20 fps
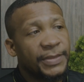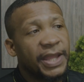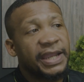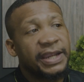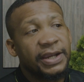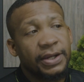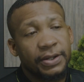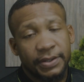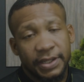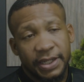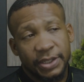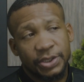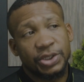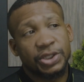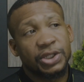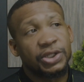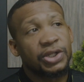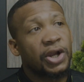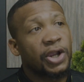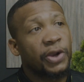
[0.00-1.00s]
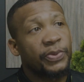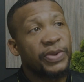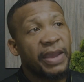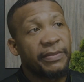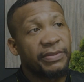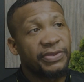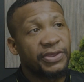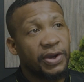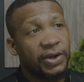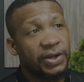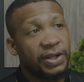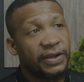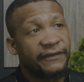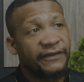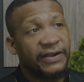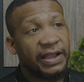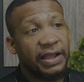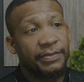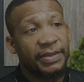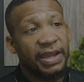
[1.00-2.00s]
here's a scenario we haven't thought of
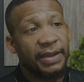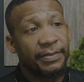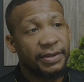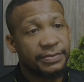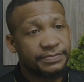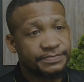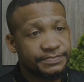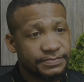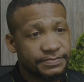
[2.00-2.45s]
for Alabama.